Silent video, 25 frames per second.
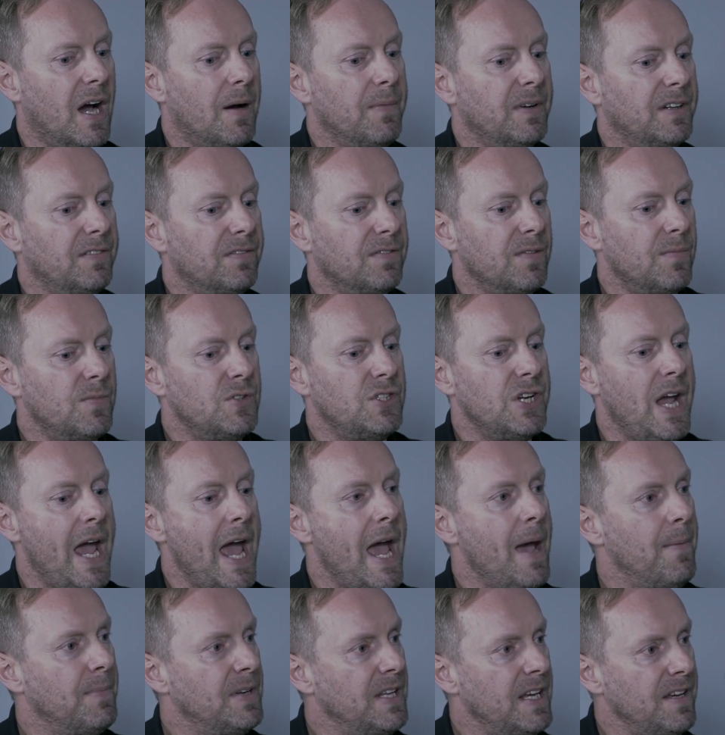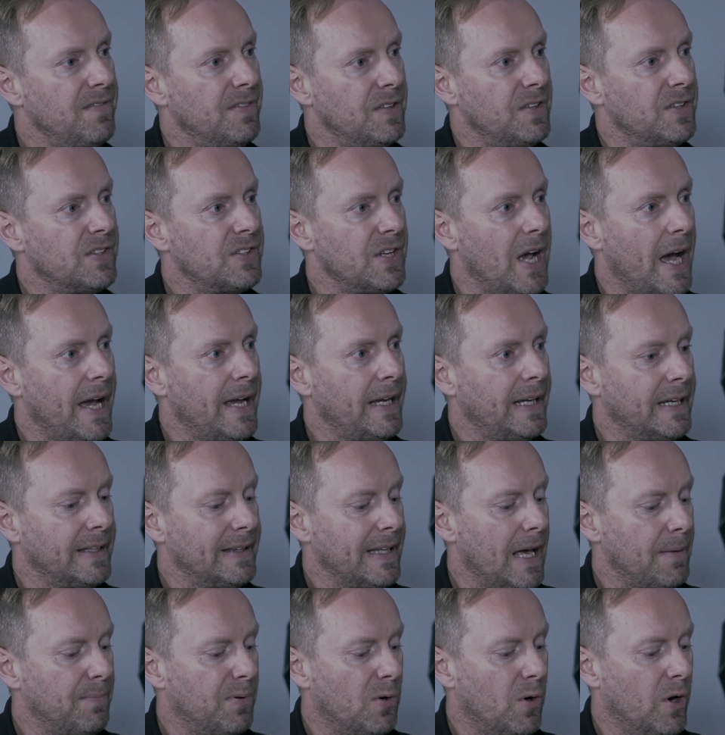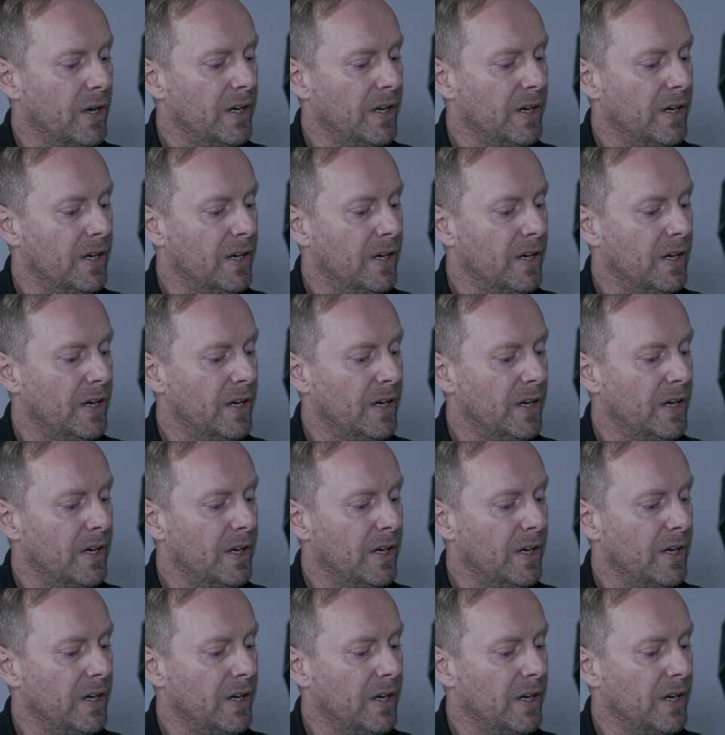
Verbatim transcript: coming from jammed, even saying at that mm.